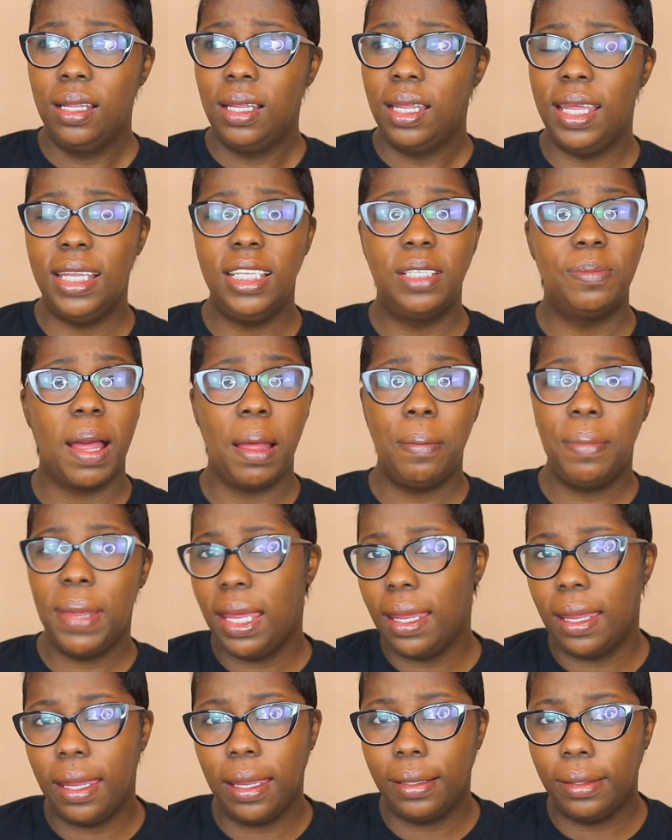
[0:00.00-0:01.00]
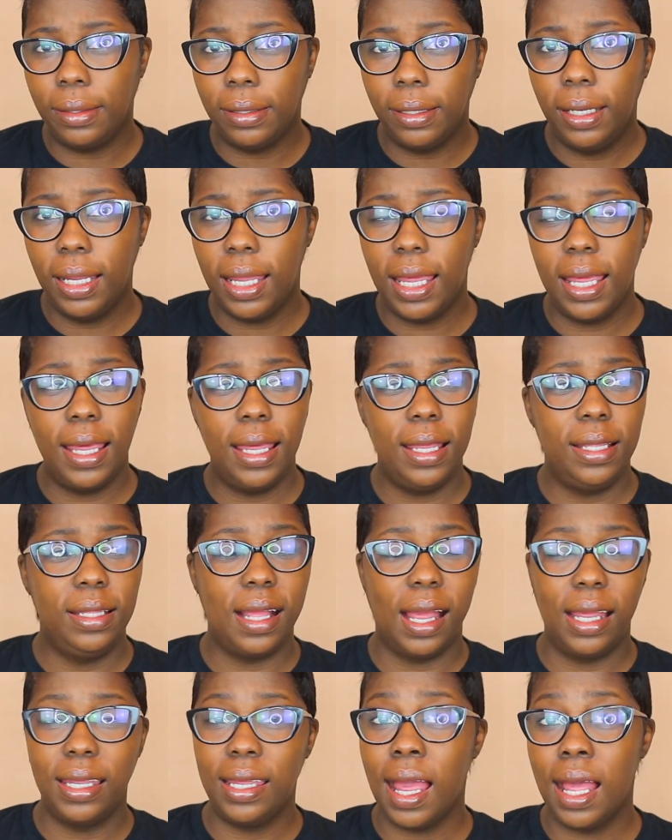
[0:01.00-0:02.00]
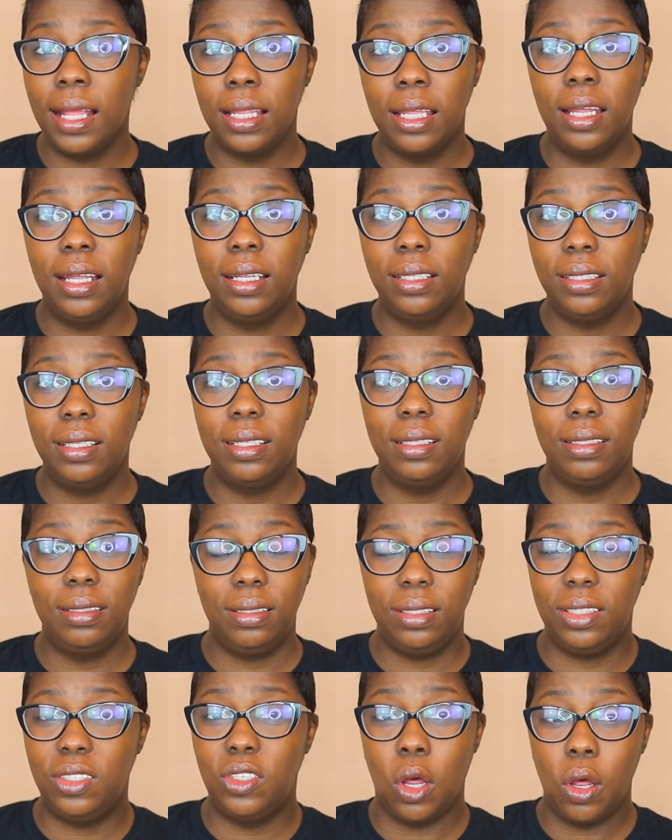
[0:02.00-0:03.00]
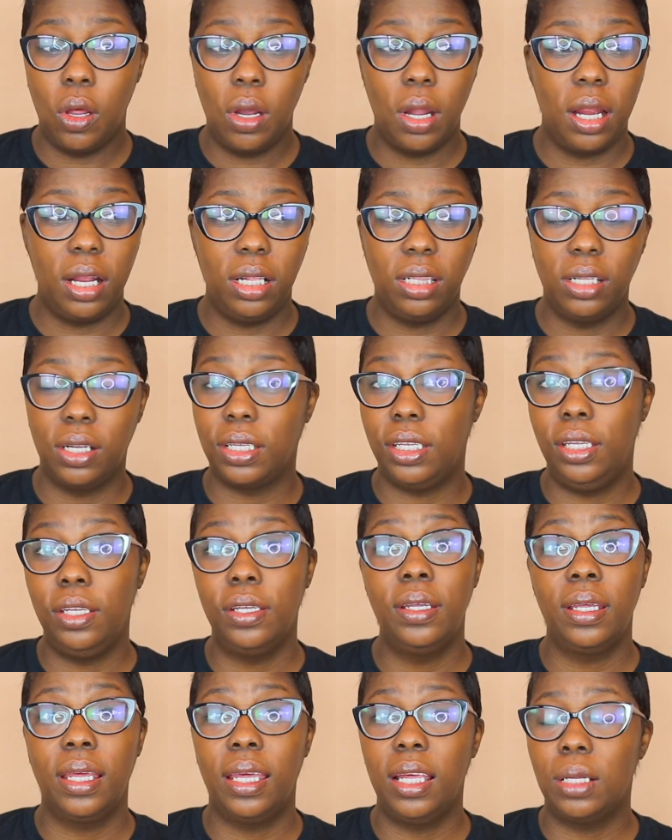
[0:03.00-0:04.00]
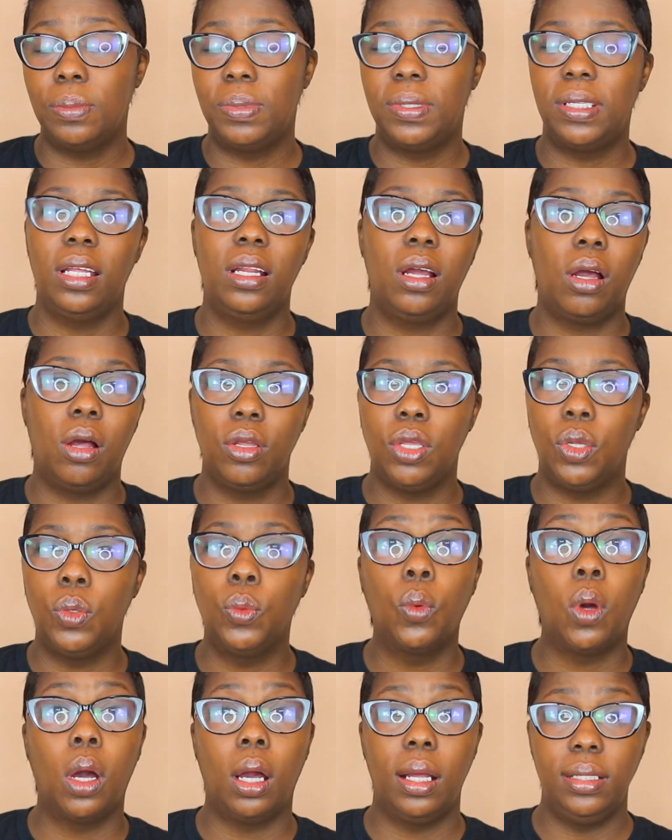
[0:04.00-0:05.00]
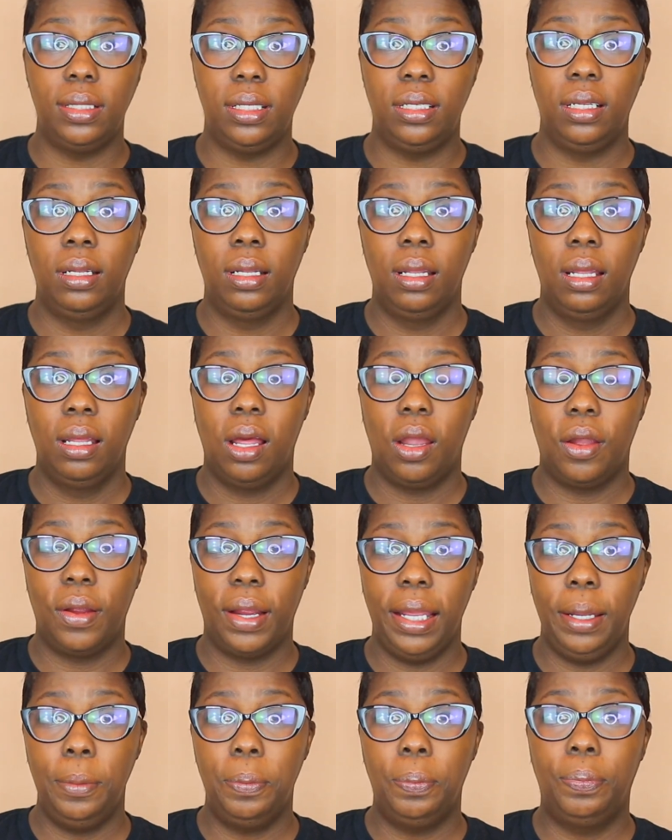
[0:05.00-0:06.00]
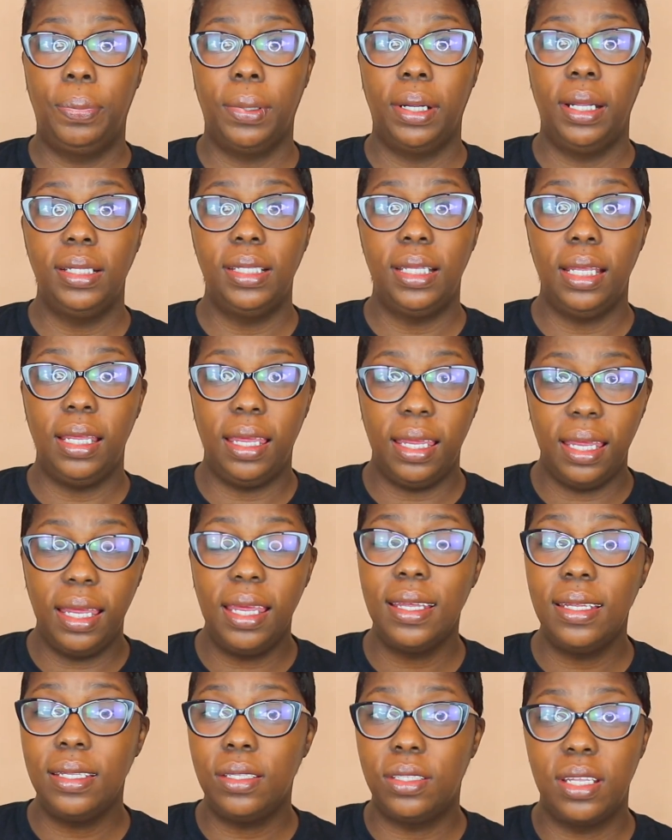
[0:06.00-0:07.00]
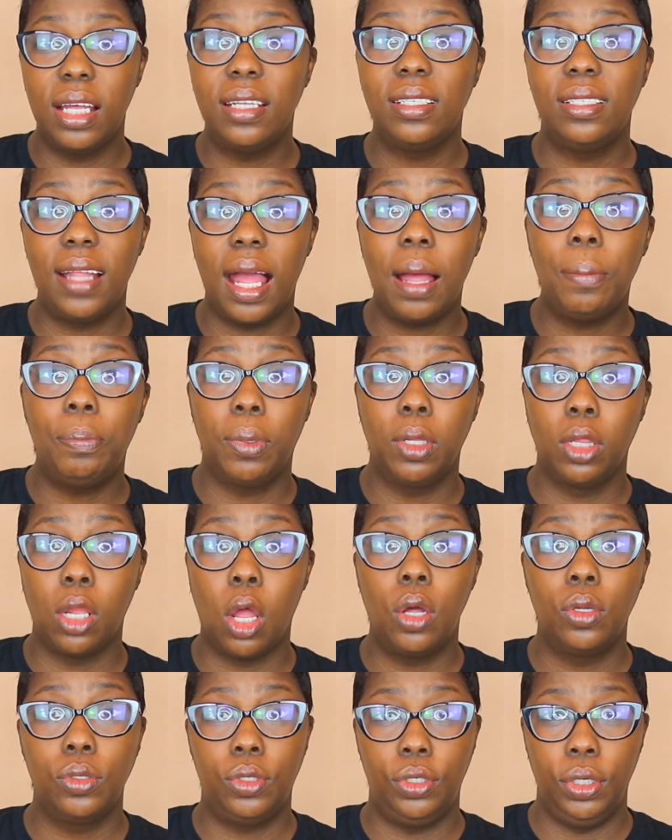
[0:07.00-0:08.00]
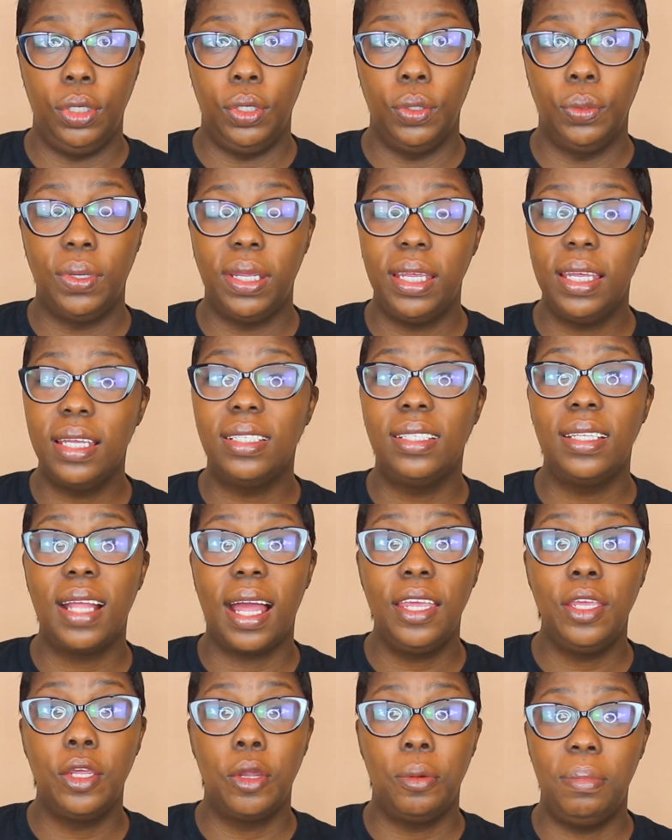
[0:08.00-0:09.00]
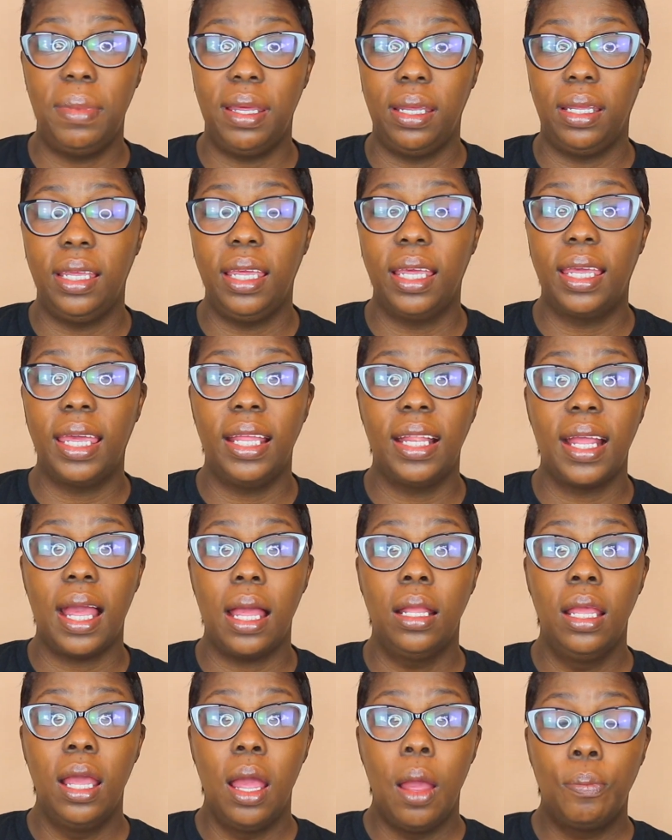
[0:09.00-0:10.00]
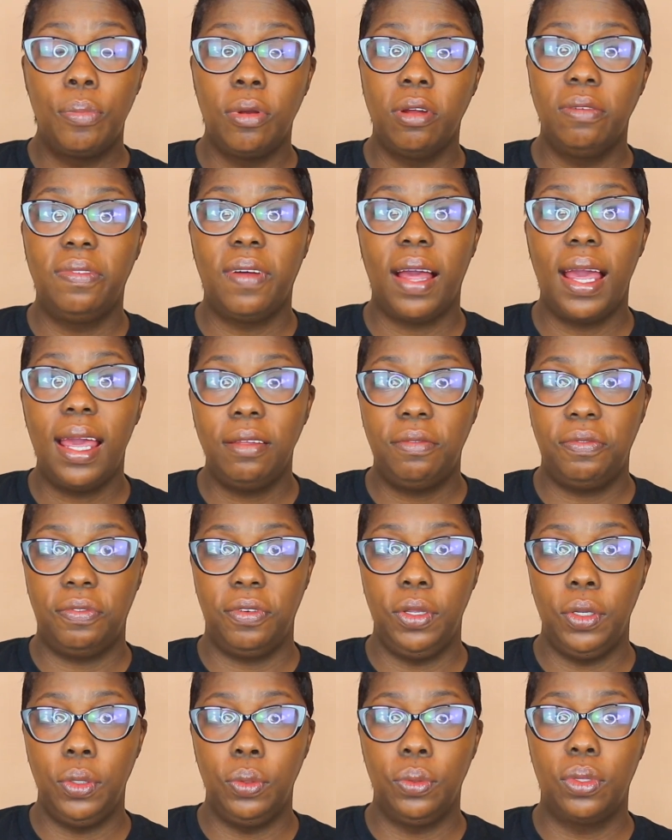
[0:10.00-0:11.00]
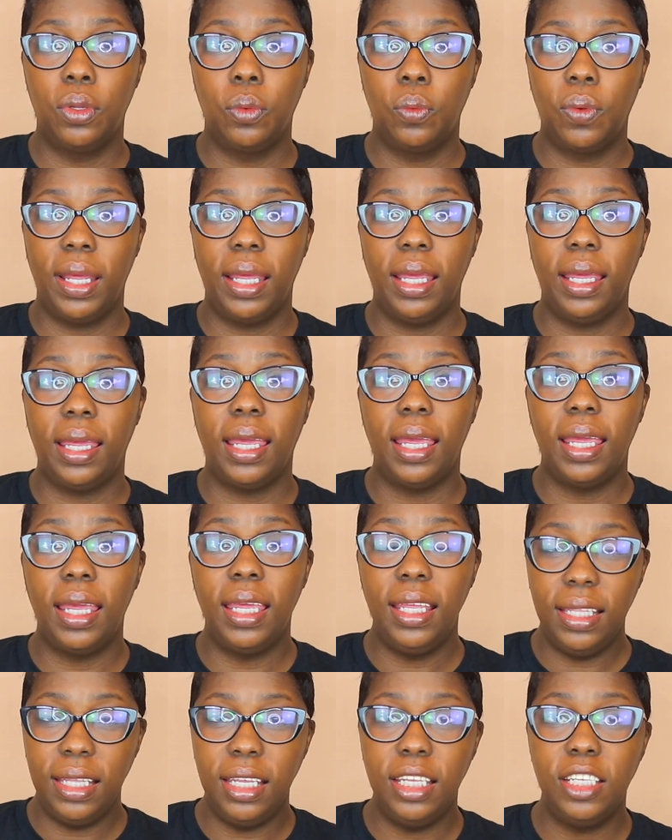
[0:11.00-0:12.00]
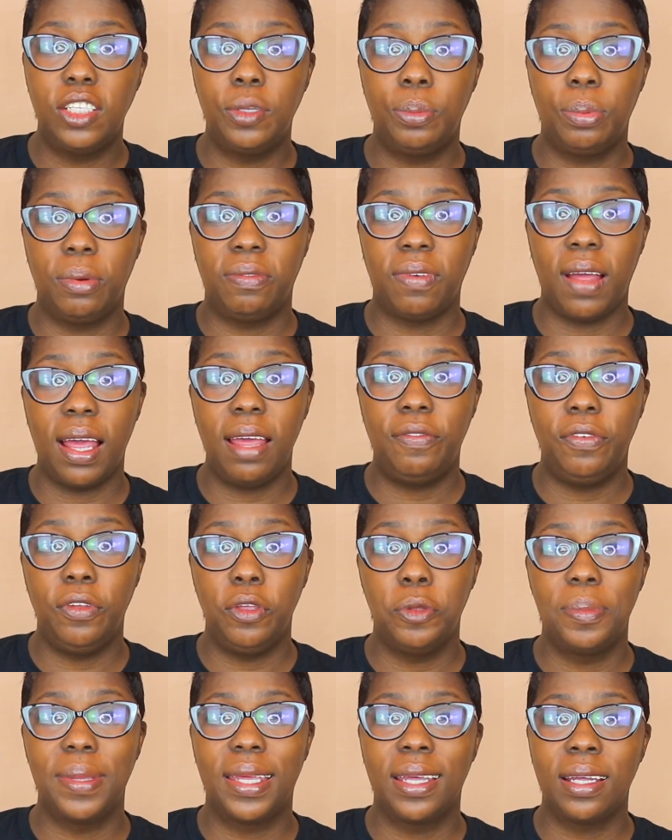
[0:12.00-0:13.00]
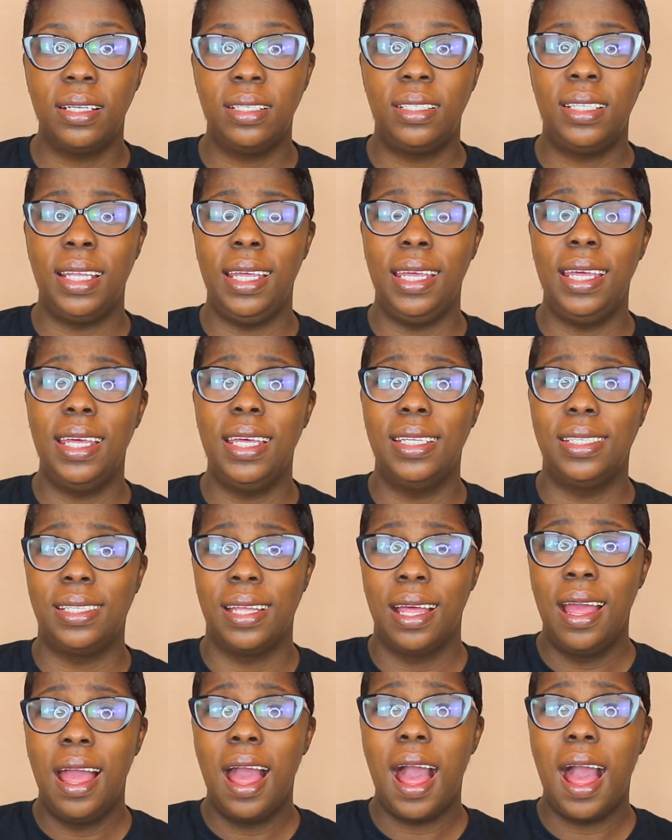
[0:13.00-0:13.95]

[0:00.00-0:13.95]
he's my man. And Iyanla told her, look, you can get upset all you want. All right, but he does not belong to you. He is not your man. He cannot provide for you the way he needs to provide for you because he is